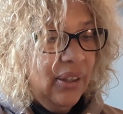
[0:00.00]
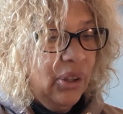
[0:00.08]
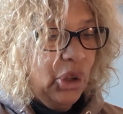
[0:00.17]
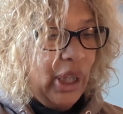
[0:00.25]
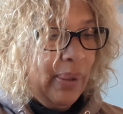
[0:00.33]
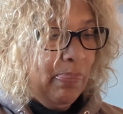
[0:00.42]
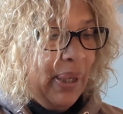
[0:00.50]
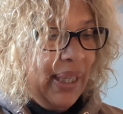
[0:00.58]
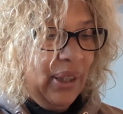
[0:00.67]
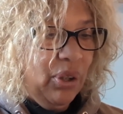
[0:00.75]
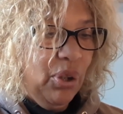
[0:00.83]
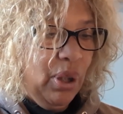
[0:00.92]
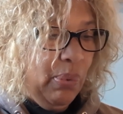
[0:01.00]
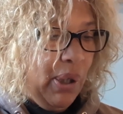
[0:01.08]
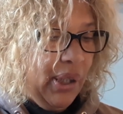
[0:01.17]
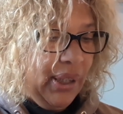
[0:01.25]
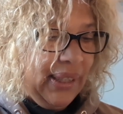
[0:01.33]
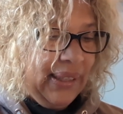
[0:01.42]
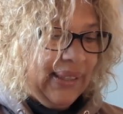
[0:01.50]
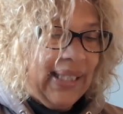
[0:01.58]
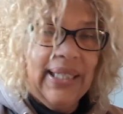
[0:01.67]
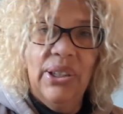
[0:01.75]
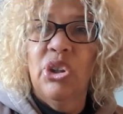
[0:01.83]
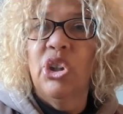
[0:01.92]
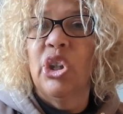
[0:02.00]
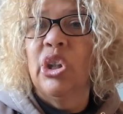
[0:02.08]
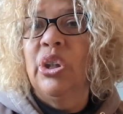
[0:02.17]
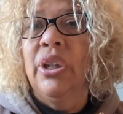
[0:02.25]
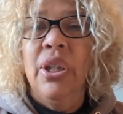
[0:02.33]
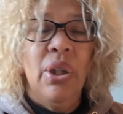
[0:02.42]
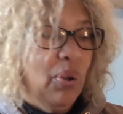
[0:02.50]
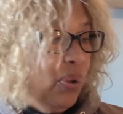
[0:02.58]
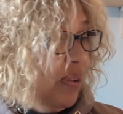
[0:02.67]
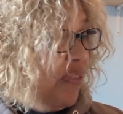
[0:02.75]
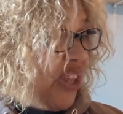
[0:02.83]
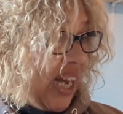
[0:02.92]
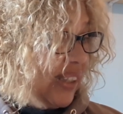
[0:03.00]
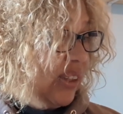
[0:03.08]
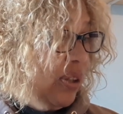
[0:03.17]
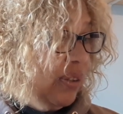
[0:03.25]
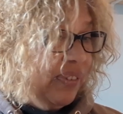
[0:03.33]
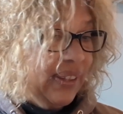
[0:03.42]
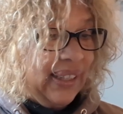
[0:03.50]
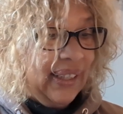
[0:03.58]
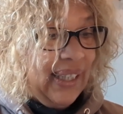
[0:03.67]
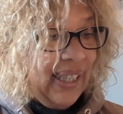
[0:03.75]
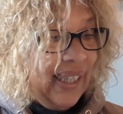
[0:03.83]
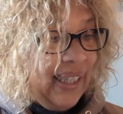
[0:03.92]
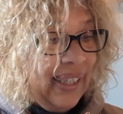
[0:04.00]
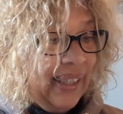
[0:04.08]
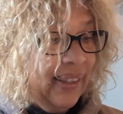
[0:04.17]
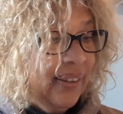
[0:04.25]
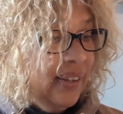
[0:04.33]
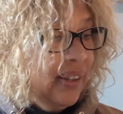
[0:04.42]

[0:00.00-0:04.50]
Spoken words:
shaping, colour work and tension. All of that's covered in here.